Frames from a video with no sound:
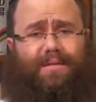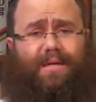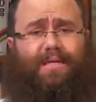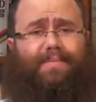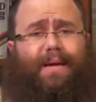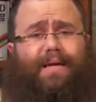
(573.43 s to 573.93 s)

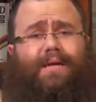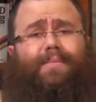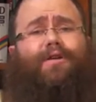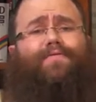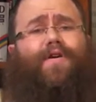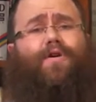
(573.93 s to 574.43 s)
It's meant in a
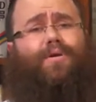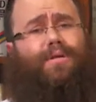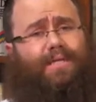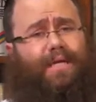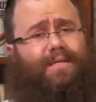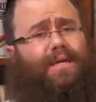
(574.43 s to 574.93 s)

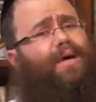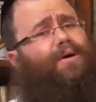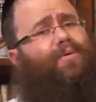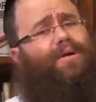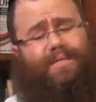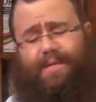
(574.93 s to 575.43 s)
metaphorical sense.
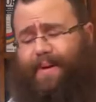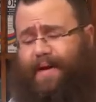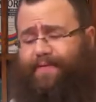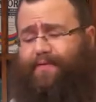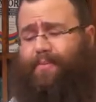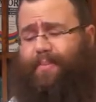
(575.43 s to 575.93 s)
What does the
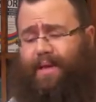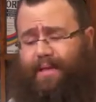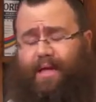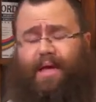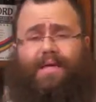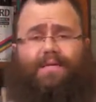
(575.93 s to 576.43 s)
metaphor
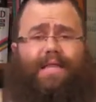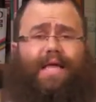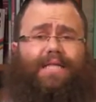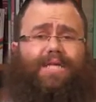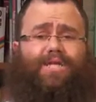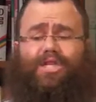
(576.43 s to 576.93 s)
mean? So I'd
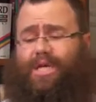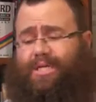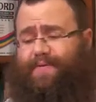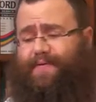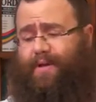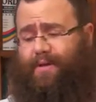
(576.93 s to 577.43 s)
like to
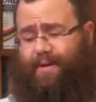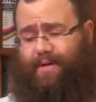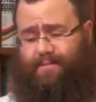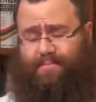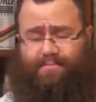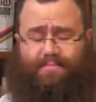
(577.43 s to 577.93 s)
suggest the following.